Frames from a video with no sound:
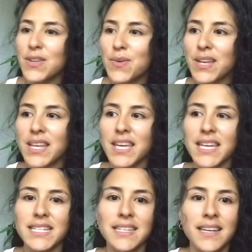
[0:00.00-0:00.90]
You can
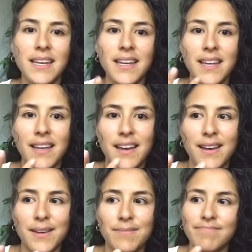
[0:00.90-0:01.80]
get
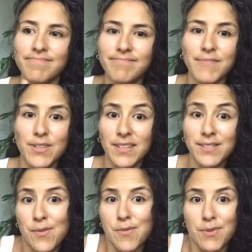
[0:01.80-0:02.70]
um,
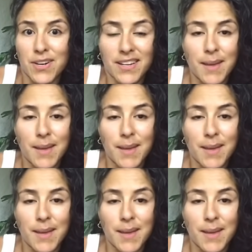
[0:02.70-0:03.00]
escort work.